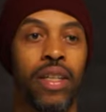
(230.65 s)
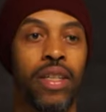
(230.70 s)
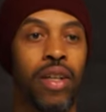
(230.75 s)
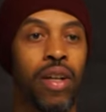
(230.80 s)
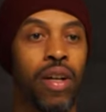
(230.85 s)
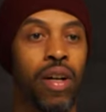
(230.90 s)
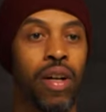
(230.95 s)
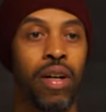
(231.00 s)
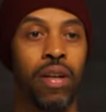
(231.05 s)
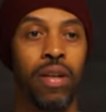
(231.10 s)

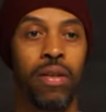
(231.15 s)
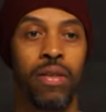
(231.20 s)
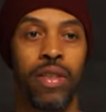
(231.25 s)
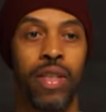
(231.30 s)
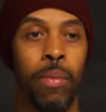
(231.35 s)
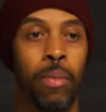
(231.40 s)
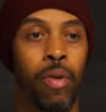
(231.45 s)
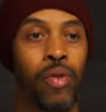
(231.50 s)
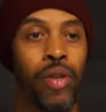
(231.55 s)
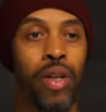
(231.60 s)
Your
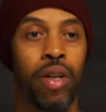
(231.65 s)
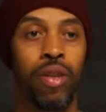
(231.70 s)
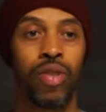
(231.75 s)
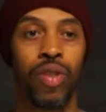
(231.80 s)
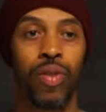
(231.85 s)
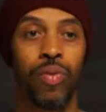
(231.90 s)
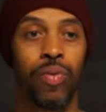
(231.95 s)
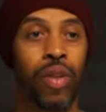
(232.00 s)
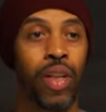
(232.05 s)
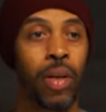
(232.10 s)
demo reel
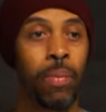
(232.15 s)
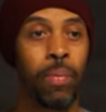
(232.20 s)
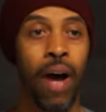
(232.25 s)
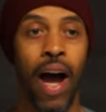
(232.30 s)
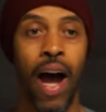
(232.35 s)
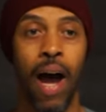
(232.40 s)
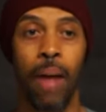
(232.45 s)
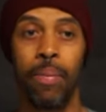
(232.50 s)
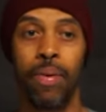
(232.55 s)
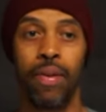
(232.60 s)
should really
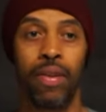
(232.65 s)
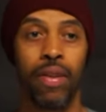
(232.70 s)
pop.